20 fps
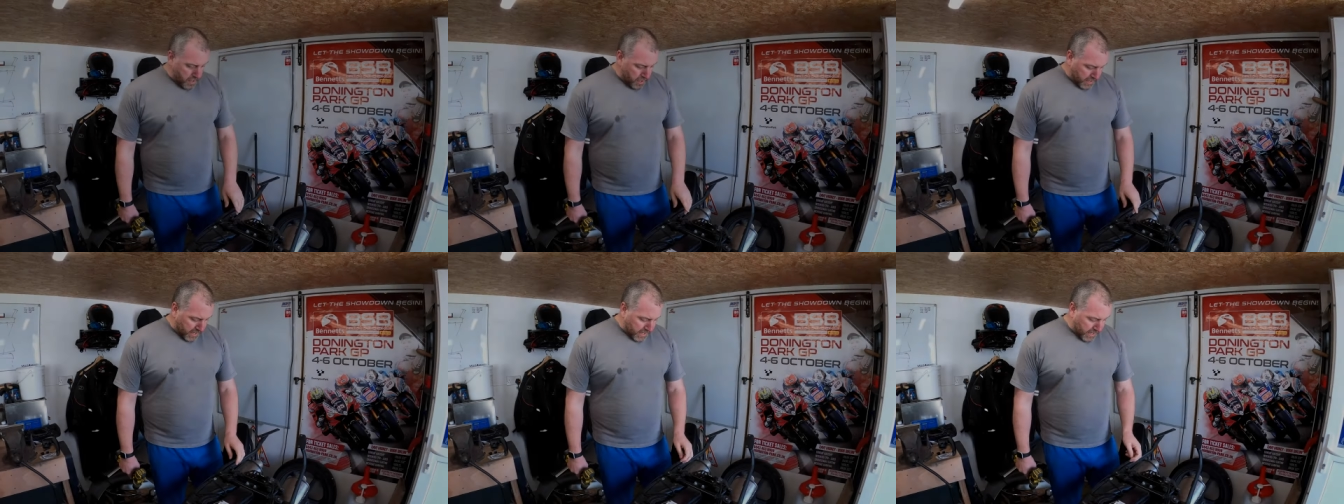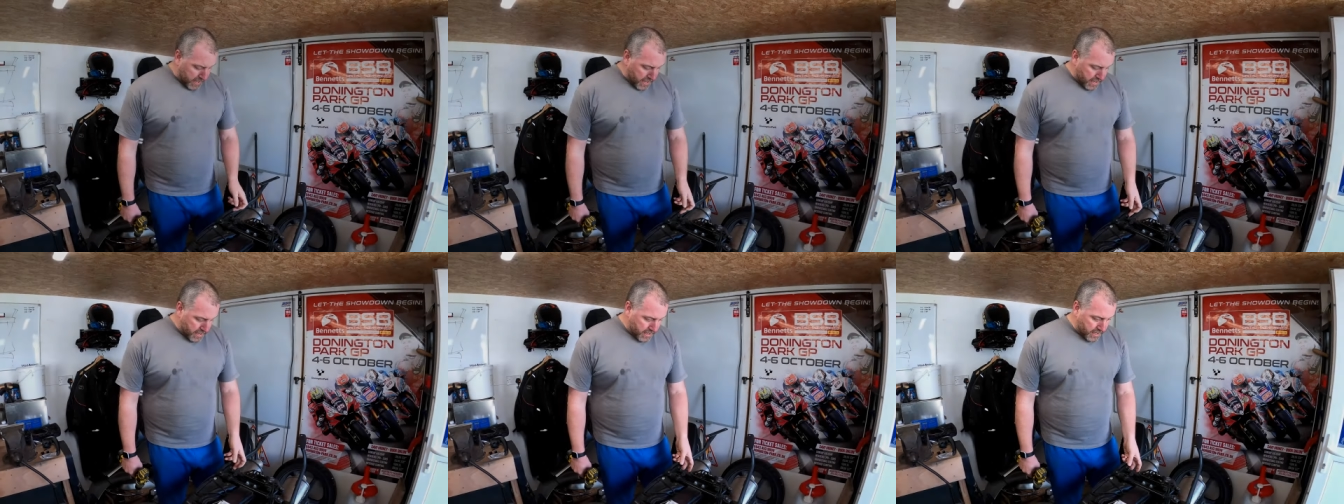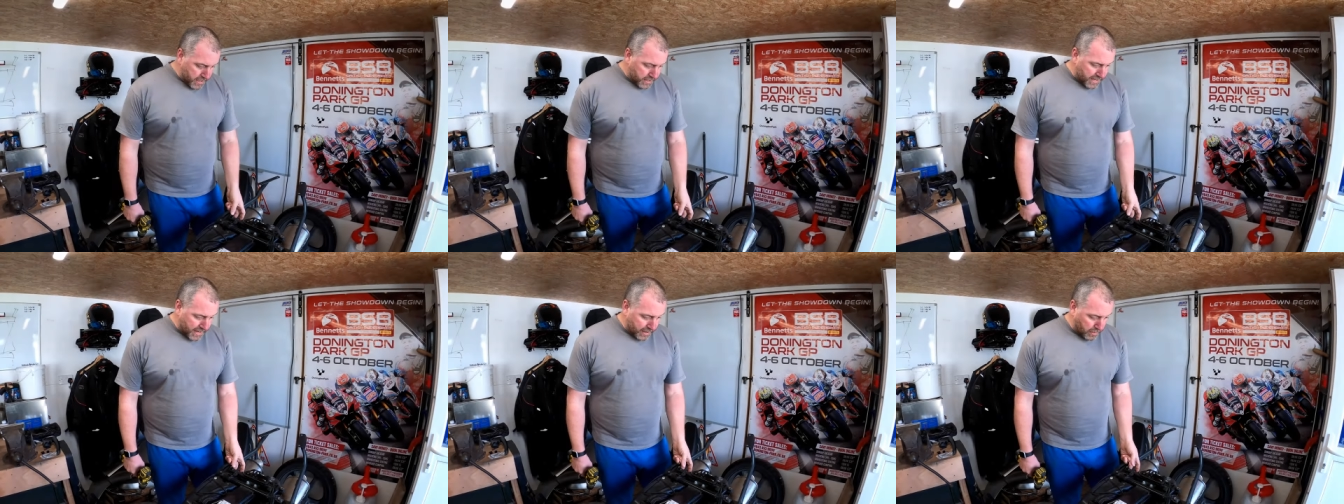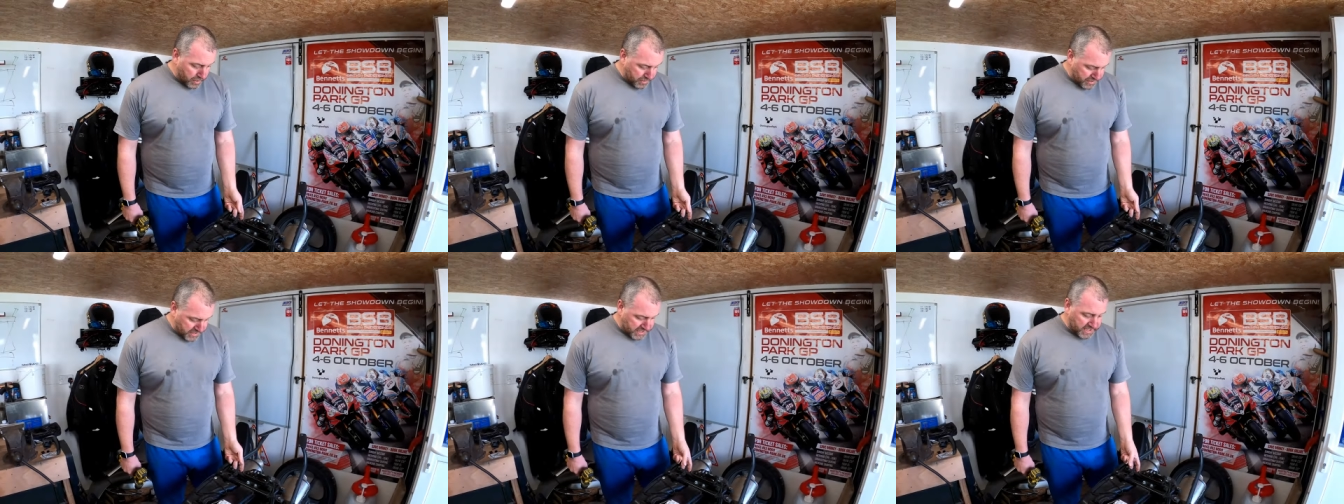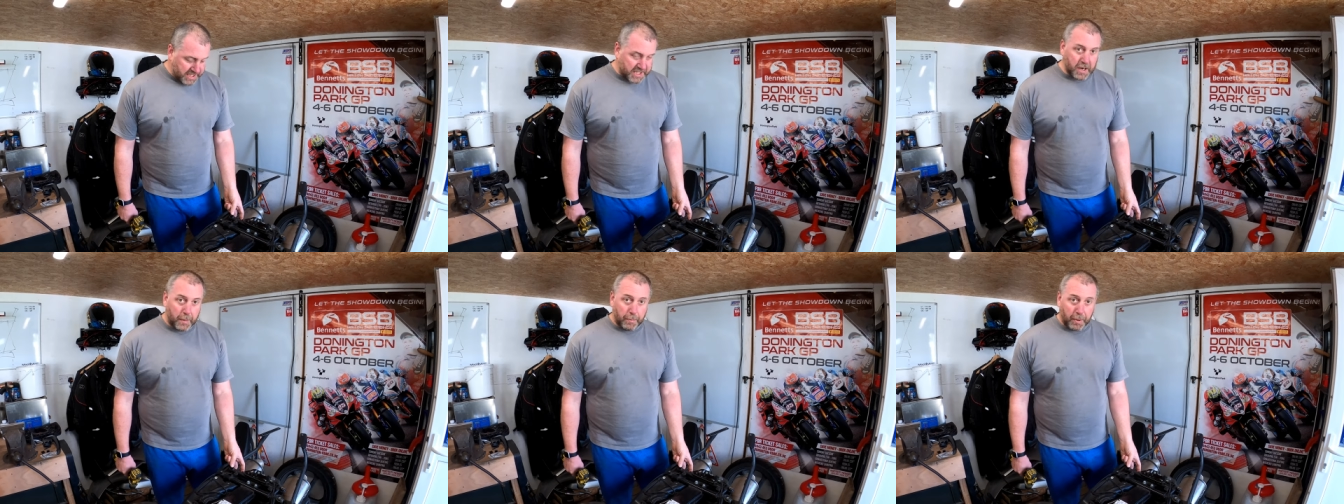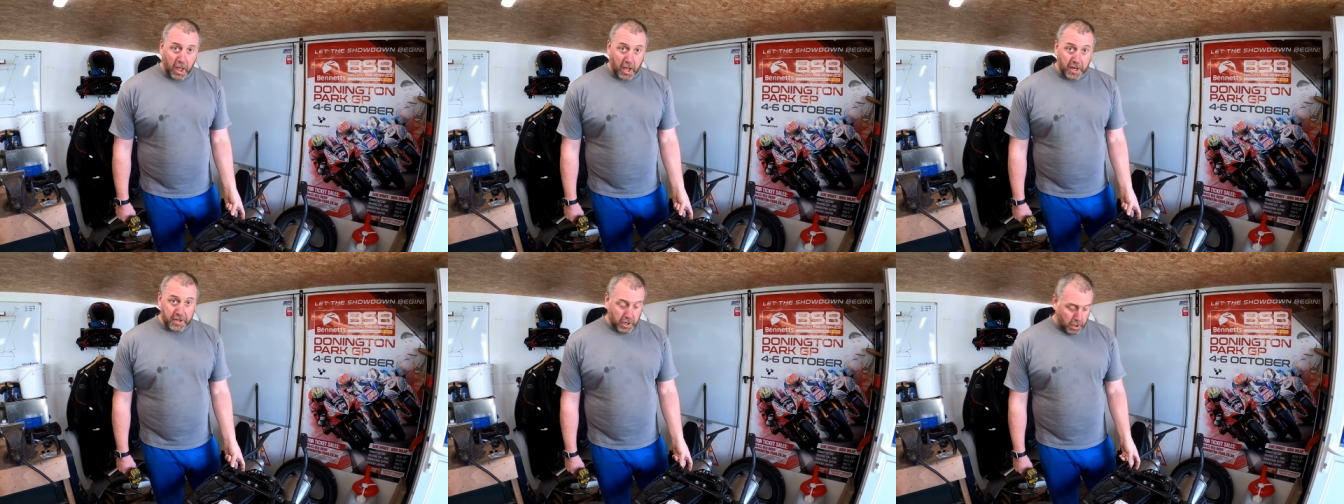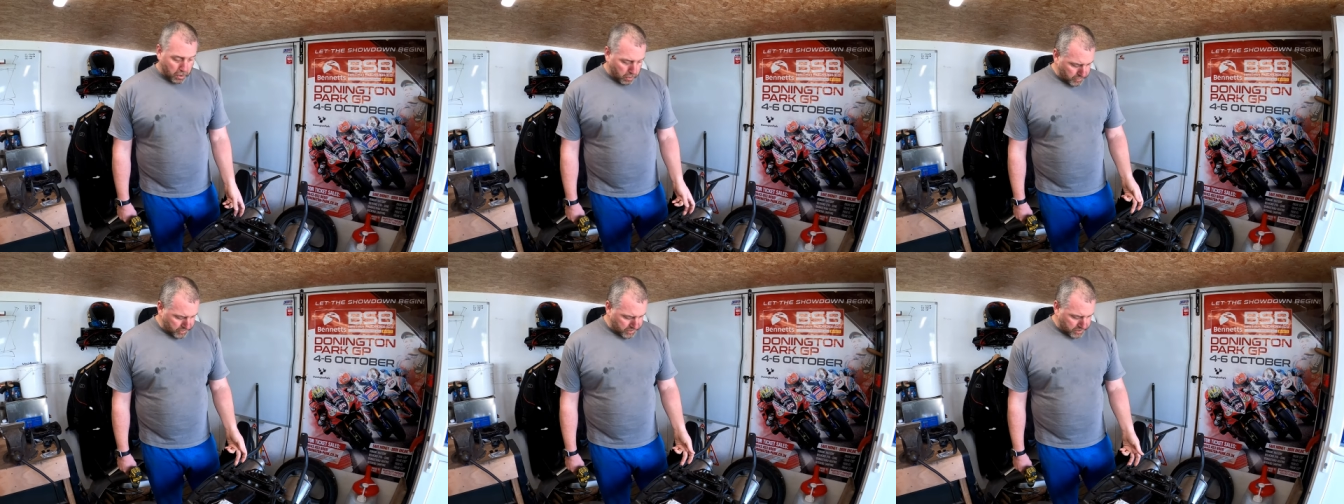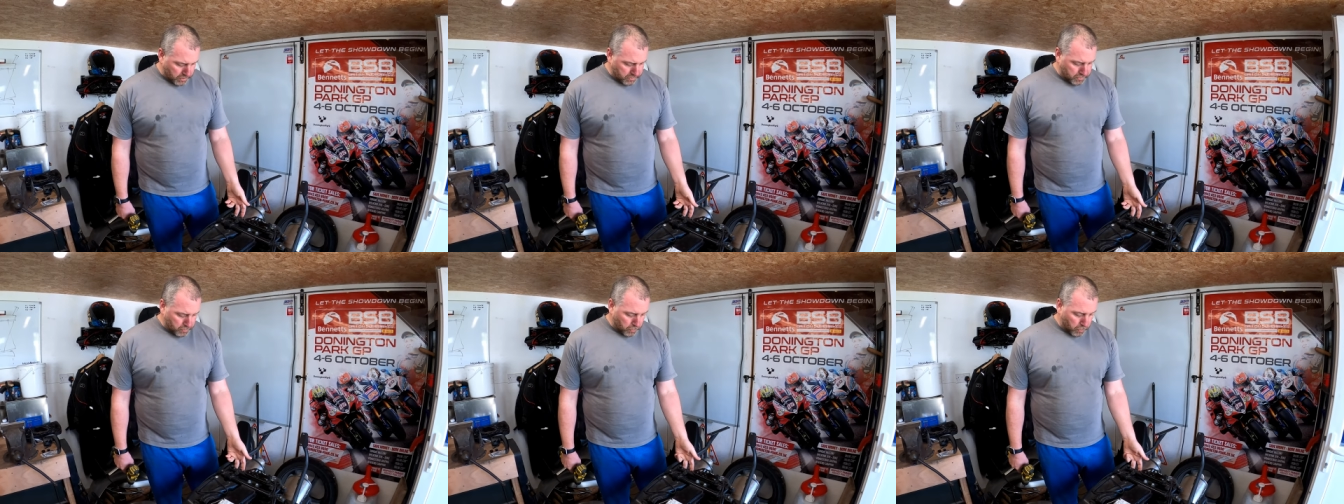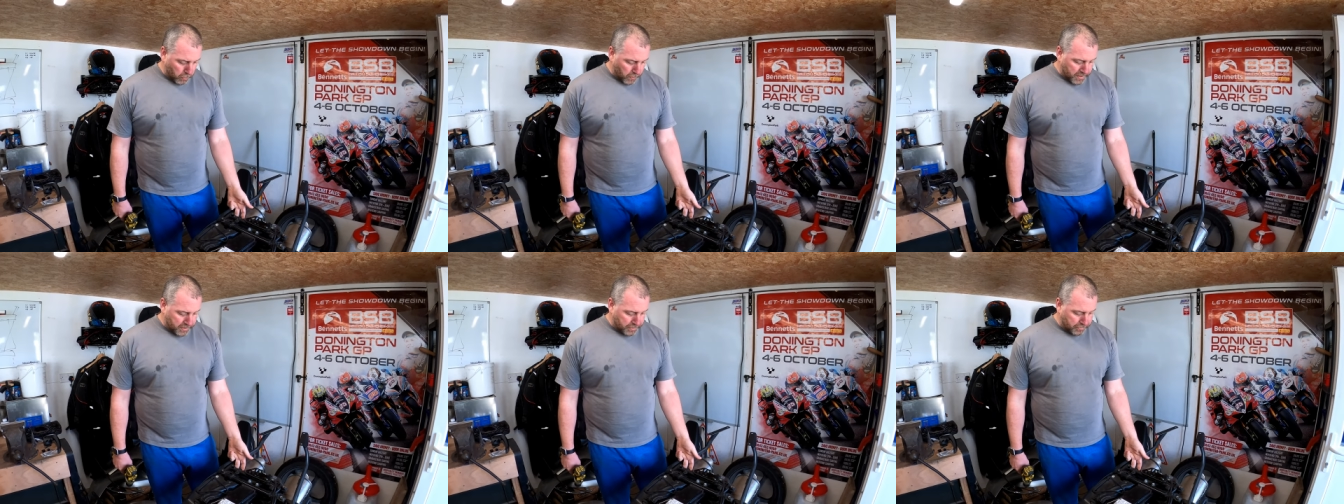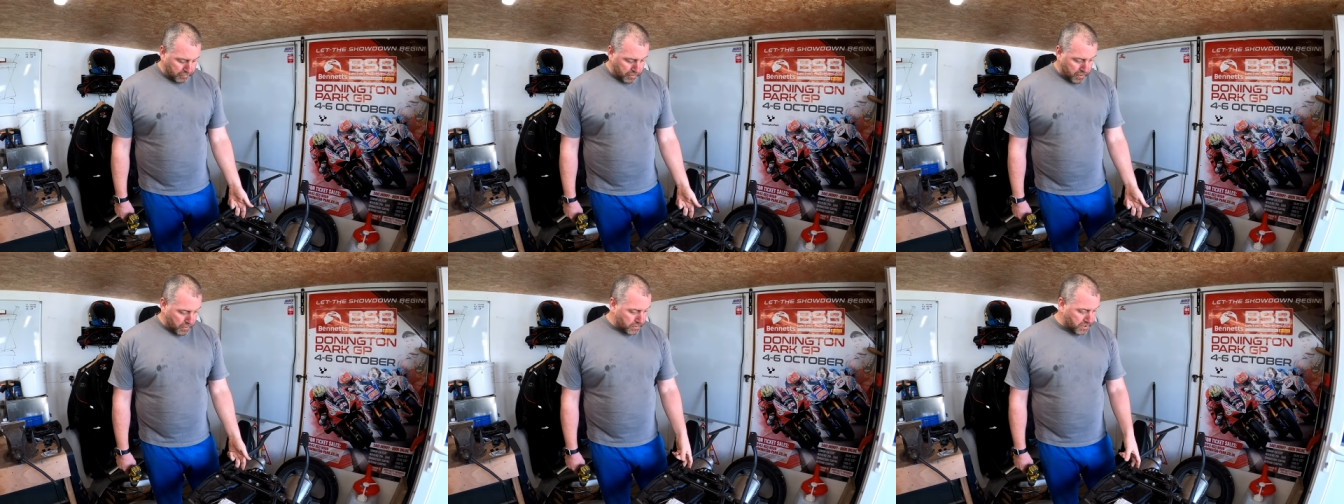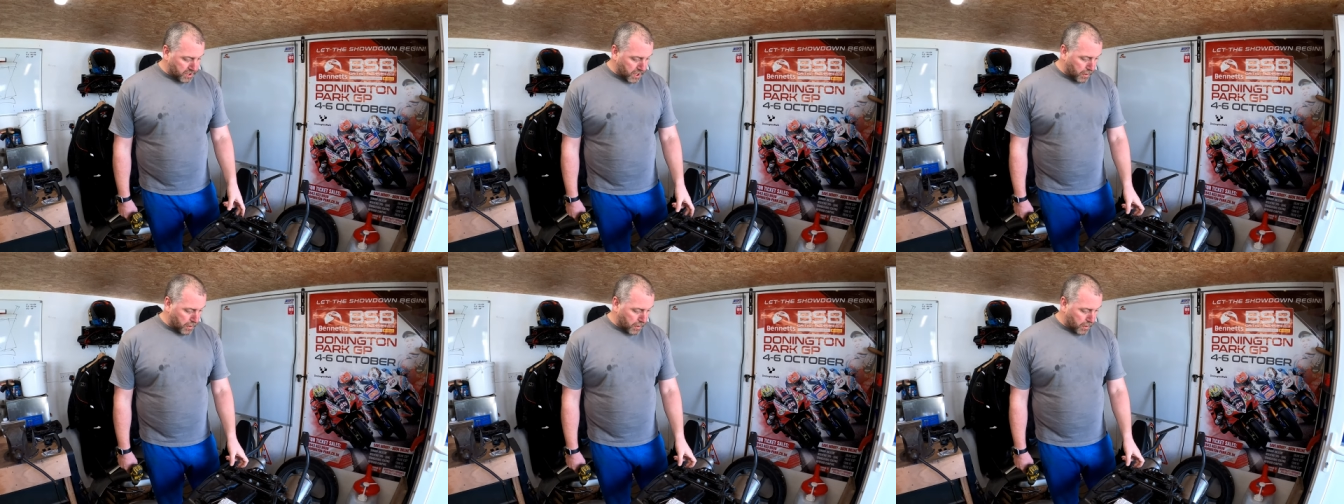Okay, now this isn't a blind hole, this goes all the way through,